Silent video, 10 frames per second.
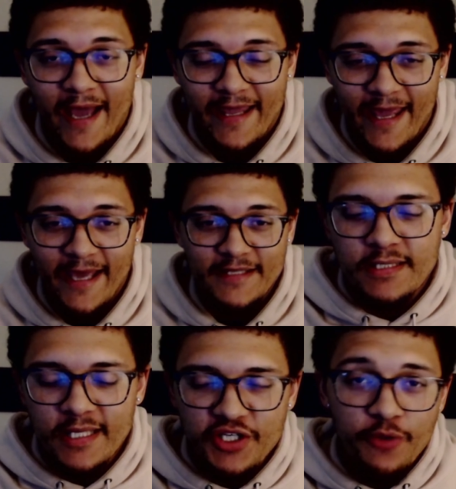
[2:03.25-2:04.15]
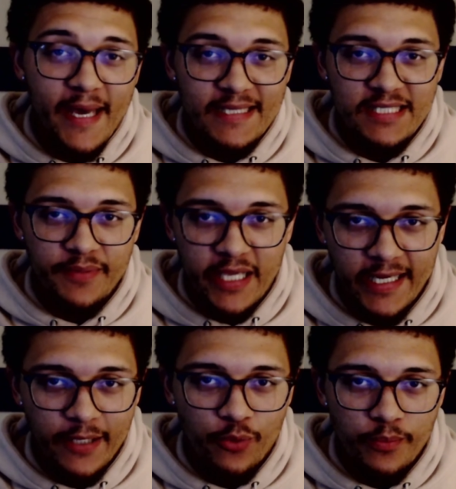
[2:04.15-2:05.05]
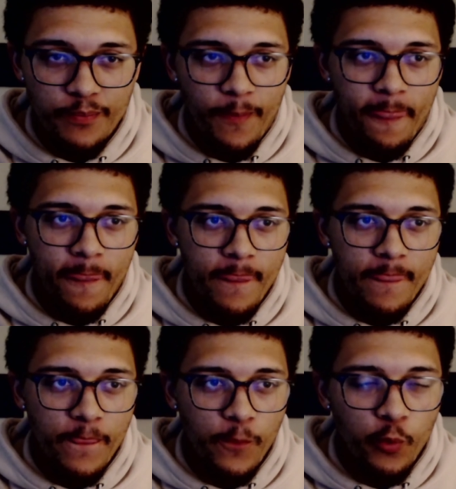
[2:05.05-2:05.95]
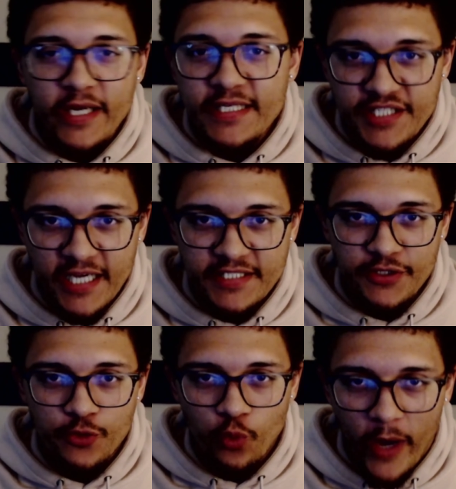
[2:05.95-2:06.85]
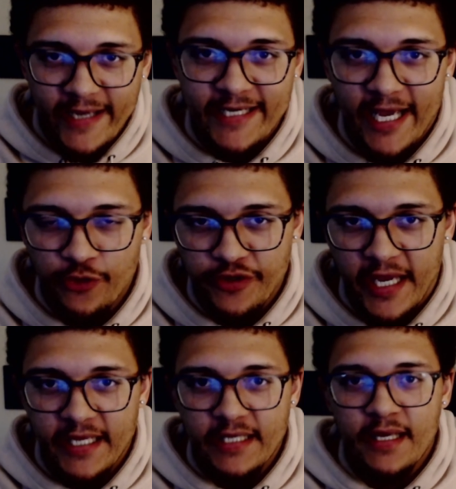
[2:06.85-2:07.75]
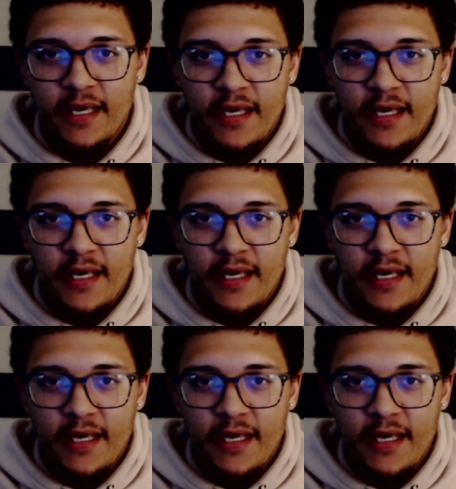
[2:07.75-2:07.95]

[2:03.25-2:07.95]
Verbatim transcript: I can. So let's go back to the beginning. What is Jester? Why did I create it?